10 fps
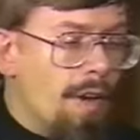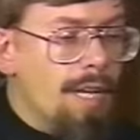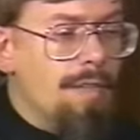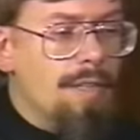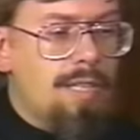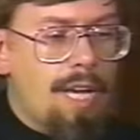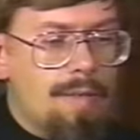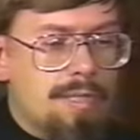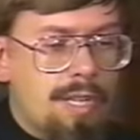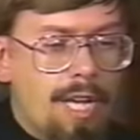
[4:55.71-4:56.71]
in the
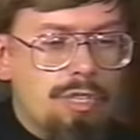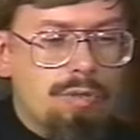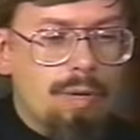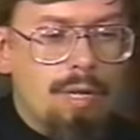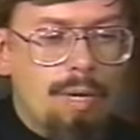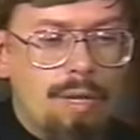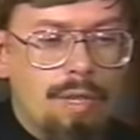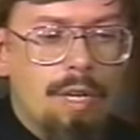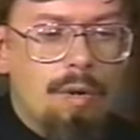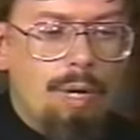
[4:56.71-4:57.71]
10th century
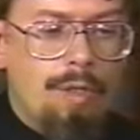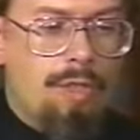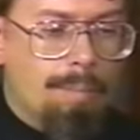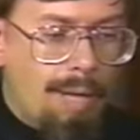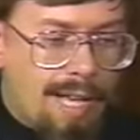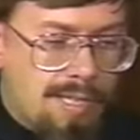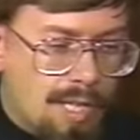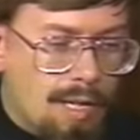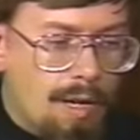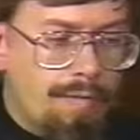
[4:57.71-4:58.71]
with the
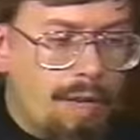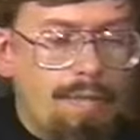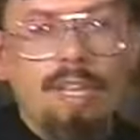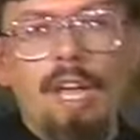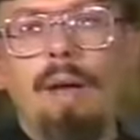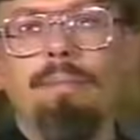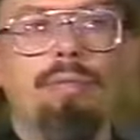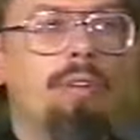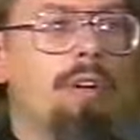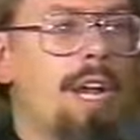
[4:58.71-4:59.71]
blessing of the
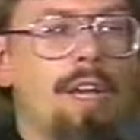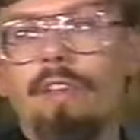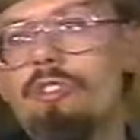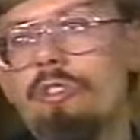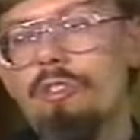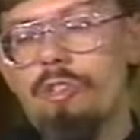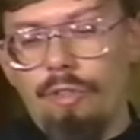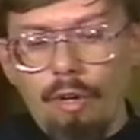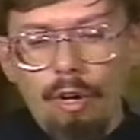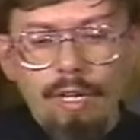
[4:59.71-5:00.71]
emperor and the church
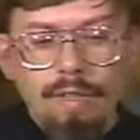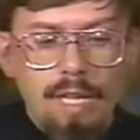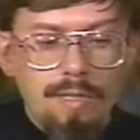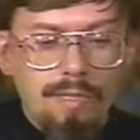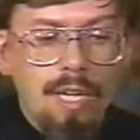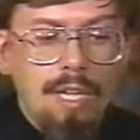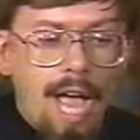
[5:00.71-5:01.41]
authorities,